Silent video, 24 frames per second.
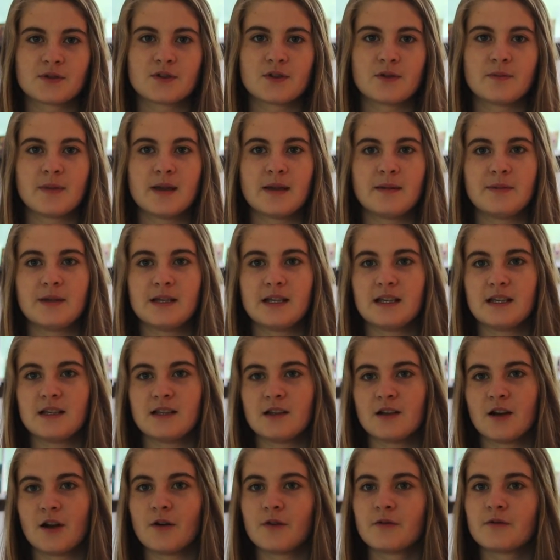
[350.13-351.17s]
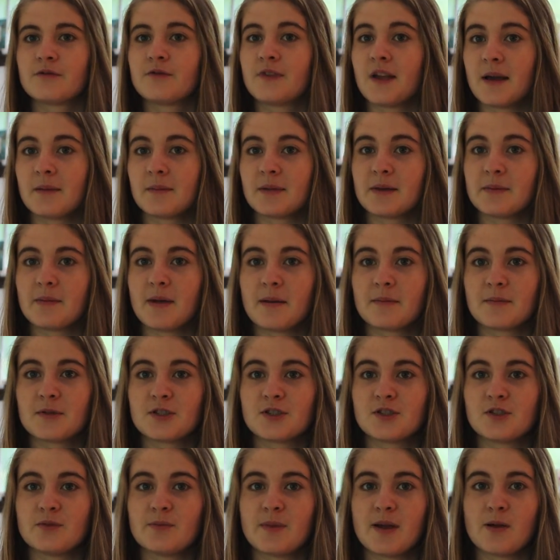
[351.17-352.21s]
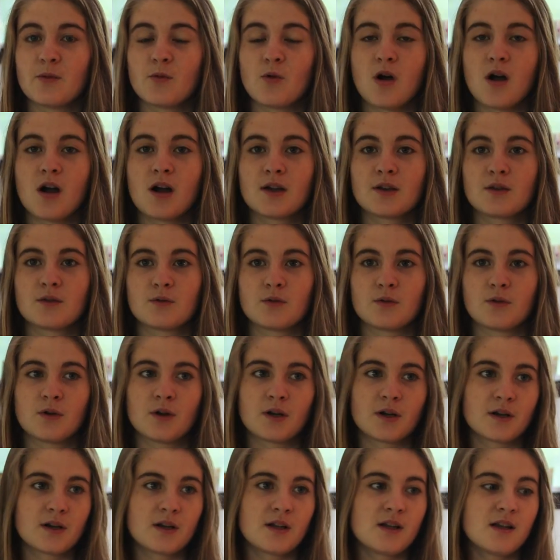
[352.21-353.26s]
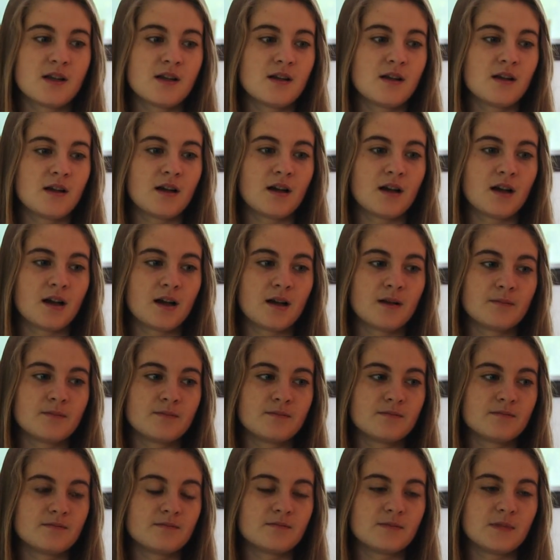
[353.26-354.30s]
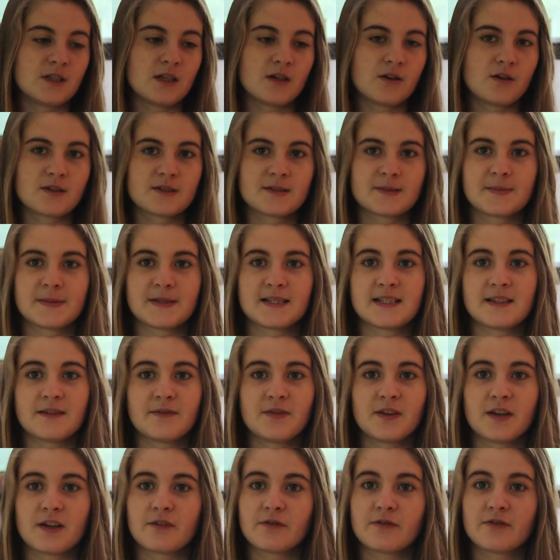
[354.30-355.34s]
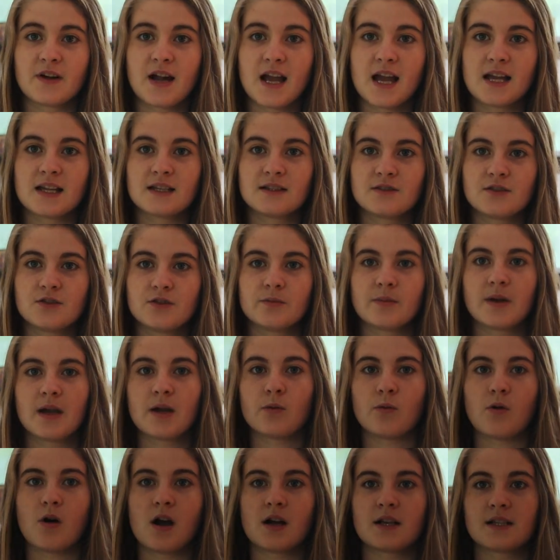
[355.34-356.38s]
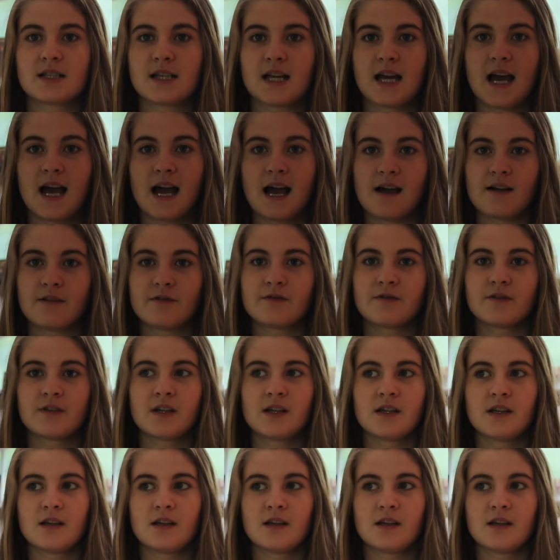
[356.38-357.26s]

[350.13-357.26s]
So maybe, you know, family members you may want, or you know, a specific friend you may want to have,